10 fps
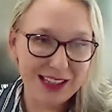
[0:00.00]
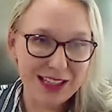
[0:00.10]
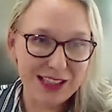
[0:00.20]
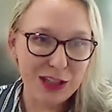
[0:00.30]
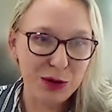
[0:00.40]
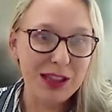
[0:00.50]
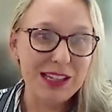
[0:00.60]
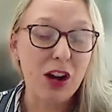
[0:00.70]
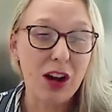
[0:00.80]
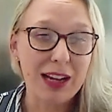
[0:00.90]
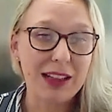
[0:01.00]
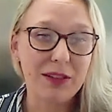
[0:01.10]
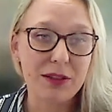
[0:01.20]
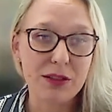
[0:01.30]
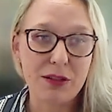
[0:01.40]
continuing these higher
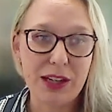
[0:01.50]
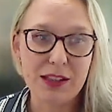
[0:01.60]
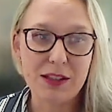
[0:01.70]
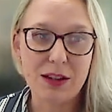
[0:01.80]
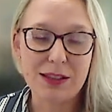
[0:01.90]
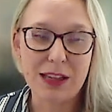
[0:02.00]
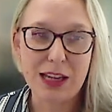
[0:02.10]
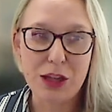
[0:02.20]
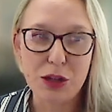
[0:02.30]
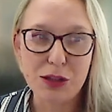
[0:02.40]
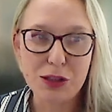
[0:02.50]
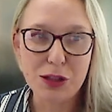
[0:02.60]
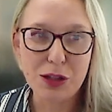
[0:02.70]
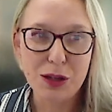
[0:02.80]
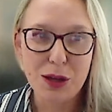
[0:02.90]
levels of exercise that they're used
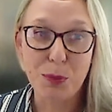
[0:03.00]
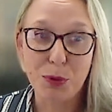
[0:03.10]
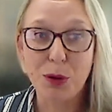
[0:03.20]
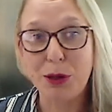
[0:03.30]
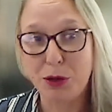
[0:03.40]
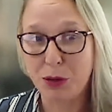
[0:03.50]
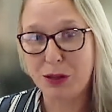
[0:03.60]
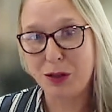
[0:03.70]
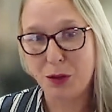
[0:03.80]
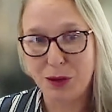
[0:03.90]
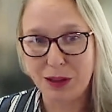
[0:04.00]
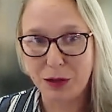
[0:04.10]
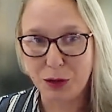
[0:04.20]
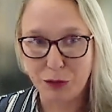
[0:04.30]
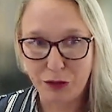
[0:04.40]
to, but probably doing so with a
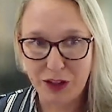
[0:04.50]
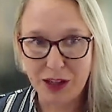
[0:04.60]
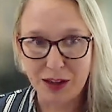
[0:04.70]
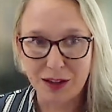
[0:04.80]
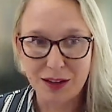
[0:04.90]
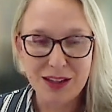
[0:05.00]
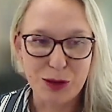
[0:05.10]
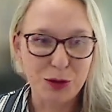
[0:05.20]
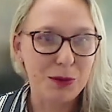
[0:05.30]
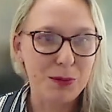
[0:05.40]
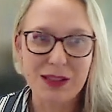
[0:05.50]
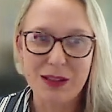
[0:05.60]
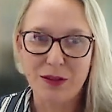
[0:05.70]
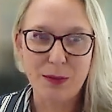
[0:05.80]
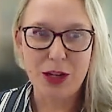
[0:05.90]
lot of fear, with all the
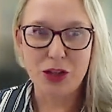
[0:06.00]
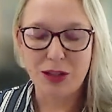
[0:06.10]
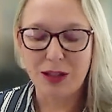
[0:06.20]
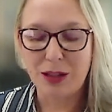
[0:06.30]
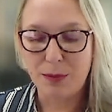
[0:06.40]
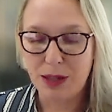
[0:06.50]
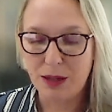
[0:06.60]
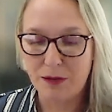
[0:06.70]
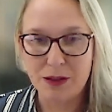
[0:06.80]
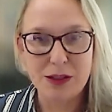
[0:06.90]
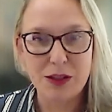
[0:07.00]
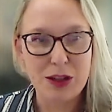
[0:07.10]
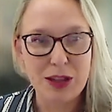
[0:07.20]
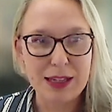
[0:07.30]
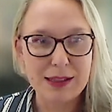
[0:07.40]
misinformation that they've been given.
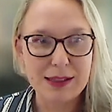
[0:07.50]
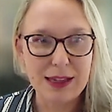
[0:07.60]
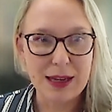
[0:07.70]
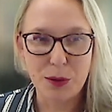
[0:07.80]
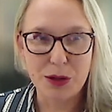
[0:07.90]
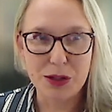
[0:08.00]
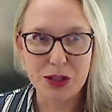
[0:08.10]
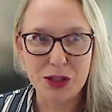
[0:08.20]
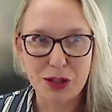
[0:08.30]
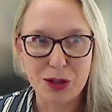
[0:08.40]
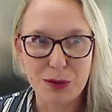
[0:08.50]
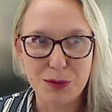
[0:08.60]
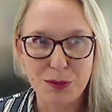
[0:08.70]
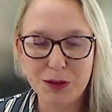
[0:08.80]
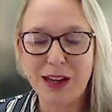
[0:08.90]
So that's where I wanted to
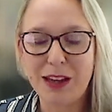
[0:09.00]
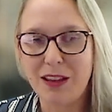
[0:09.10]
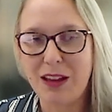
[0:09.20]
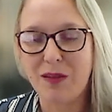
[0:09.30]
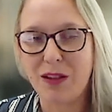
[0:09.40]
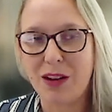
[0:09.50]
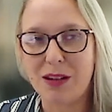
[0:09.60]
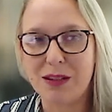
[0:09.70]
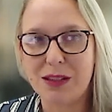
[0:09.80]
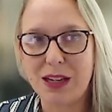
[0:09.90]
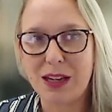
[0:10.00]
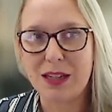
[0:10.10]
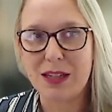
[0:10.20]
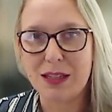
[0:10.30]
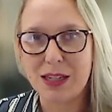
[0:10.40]
pull together the evidence
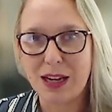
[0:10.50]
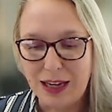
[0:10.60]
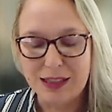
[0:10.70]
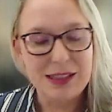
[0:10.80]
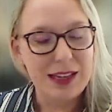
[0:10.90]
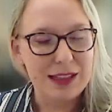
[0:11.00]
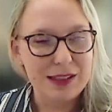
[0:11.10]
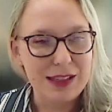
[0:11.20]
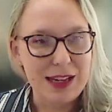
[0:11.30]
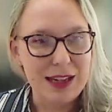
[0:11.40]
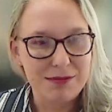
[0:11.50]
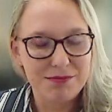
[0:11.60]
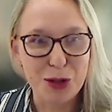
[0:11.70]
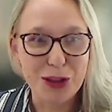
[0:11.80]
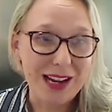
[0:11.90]
and see
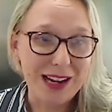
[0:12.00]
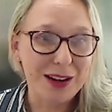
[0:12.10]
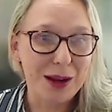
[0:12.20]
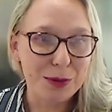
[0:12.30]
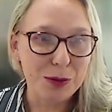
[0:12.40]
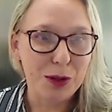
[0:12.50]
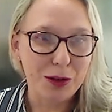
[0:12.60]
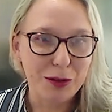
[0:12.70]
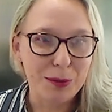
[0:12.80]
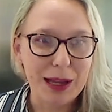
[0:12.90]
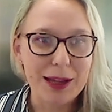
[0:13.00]
what the outcomes were from